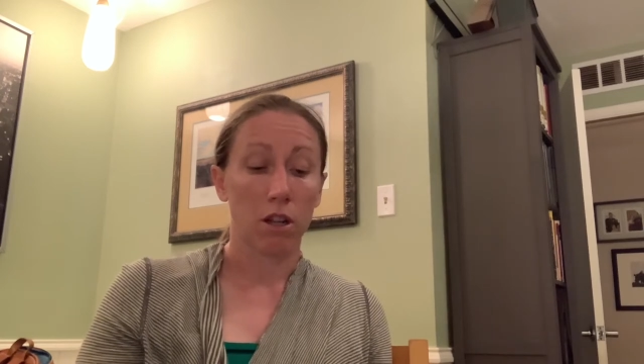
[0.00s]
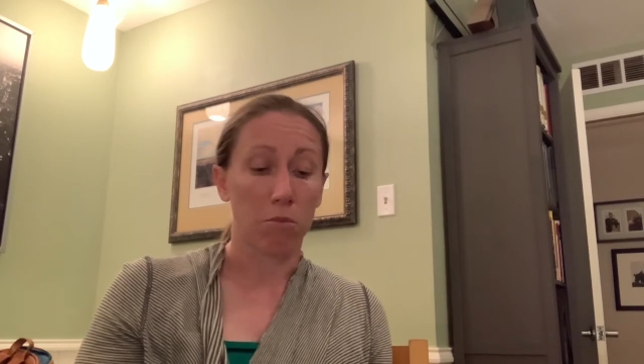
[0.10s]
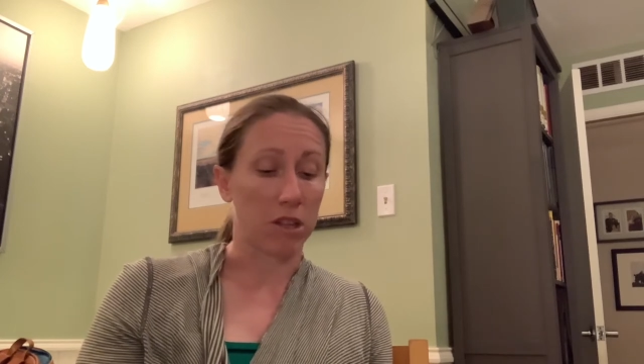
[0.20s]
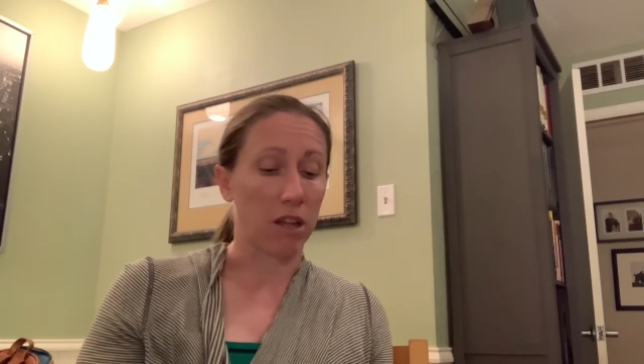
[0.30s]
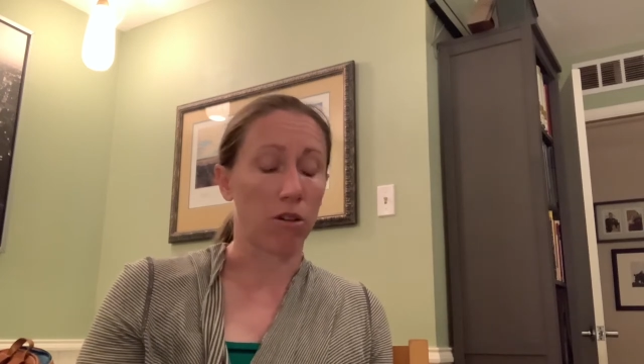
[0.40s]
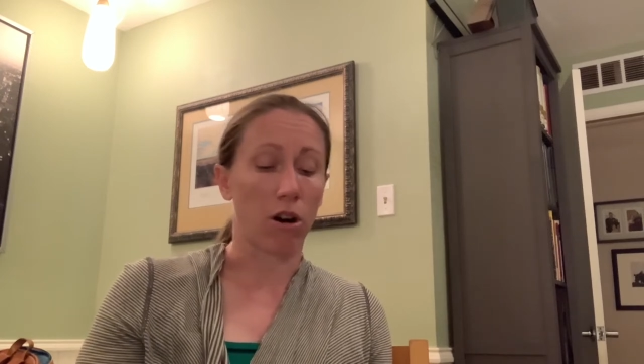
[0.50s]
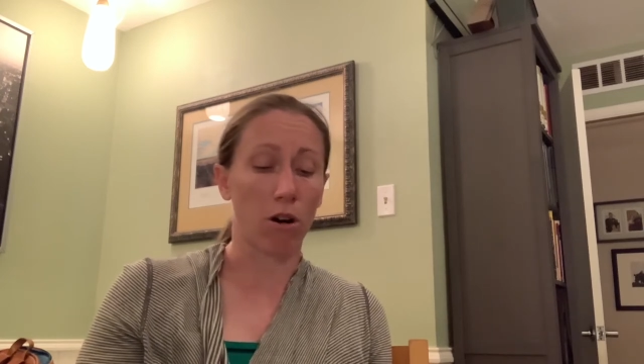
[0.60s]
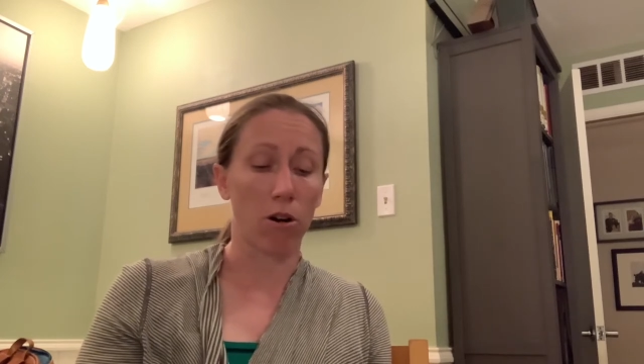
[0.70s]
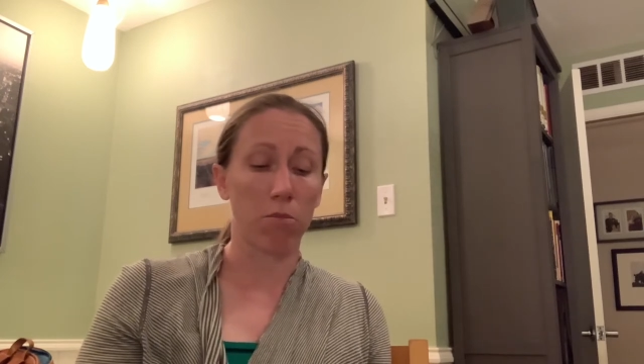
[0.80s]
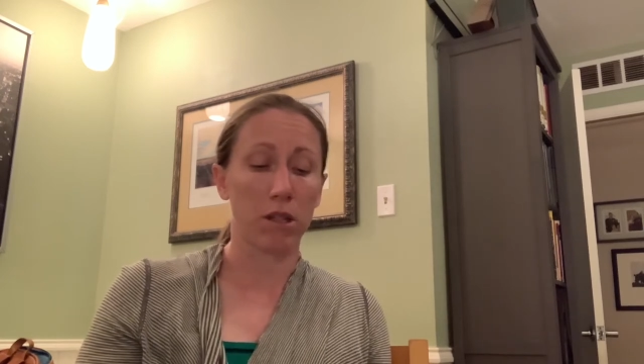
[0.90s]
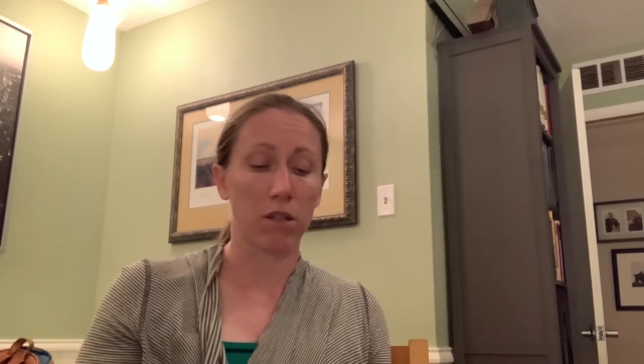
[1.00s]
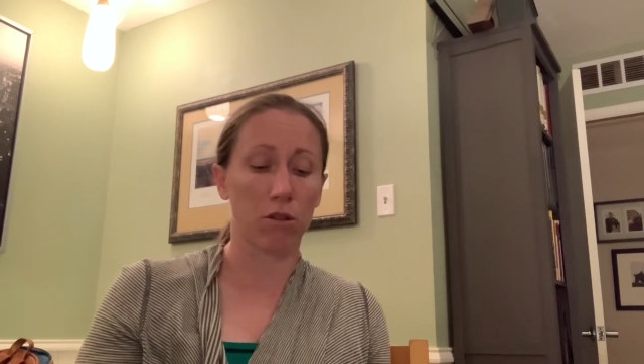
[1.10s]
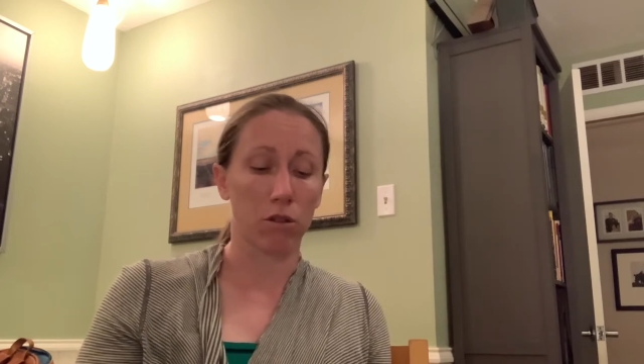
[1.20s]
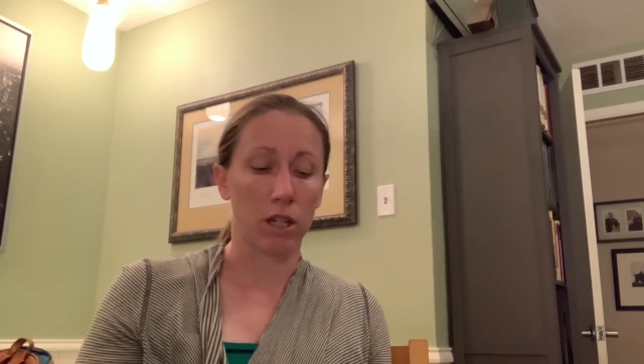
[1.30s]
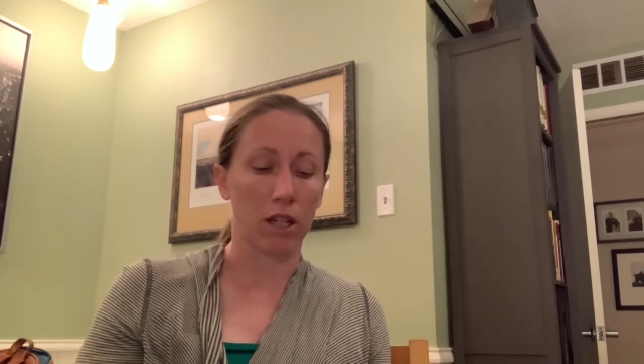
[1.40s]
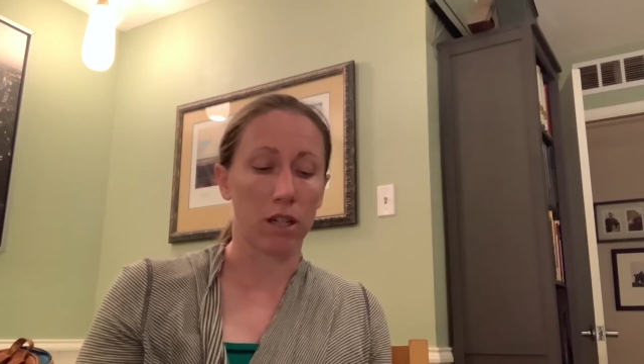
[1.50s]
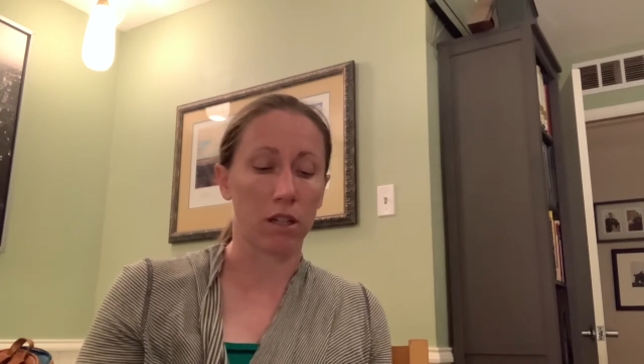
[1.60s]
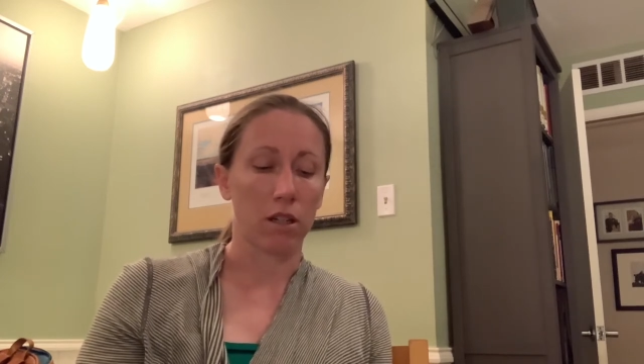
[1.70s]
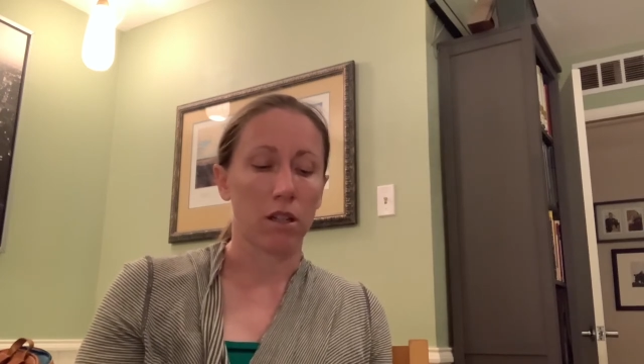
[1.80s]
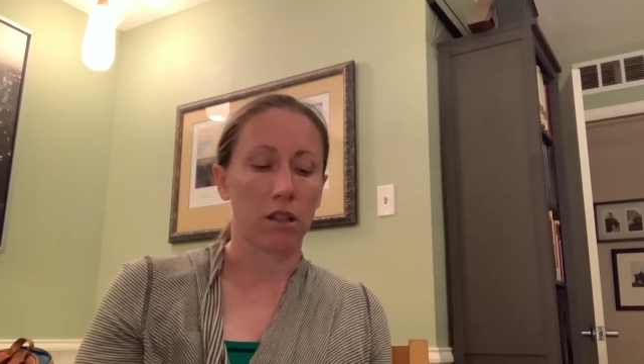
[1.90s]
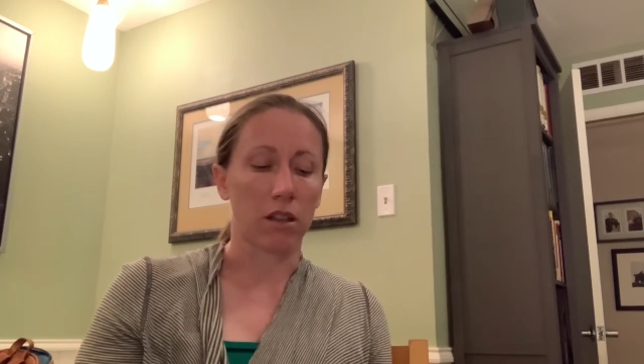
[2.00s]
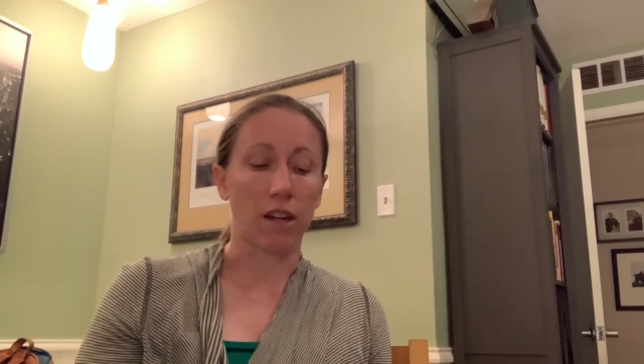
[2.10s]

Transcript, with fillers: But they'll all be agreeing that they